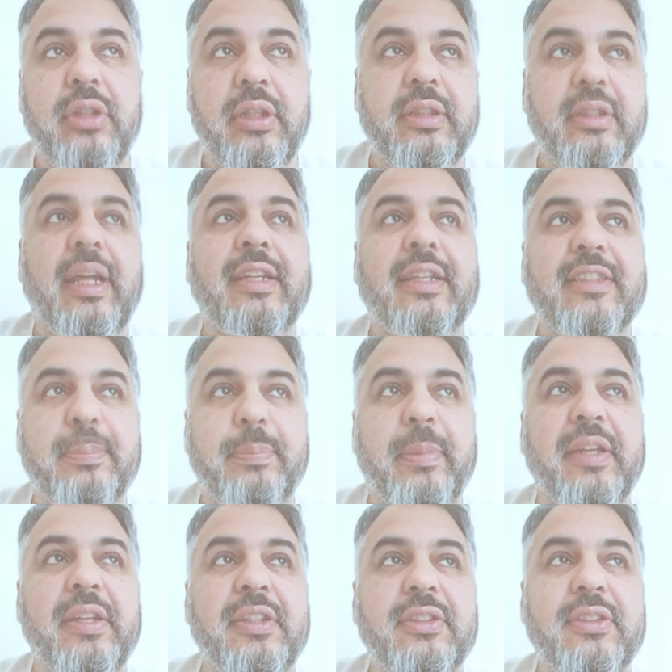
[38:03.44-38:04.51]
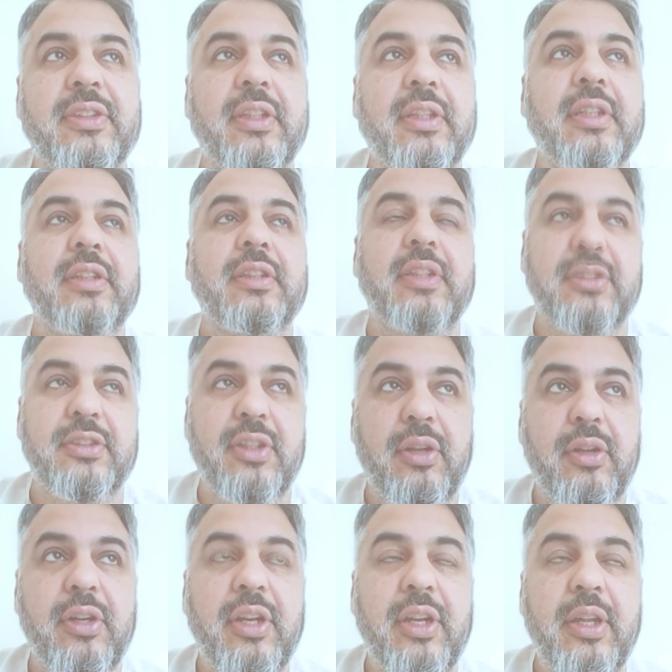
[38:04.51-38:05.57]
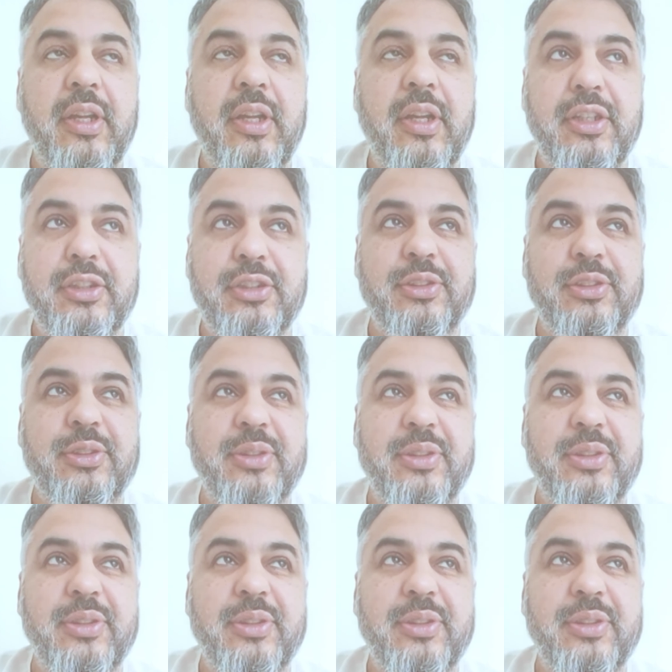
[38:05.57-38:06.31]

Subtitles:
in that space, there's a lot of learning to do.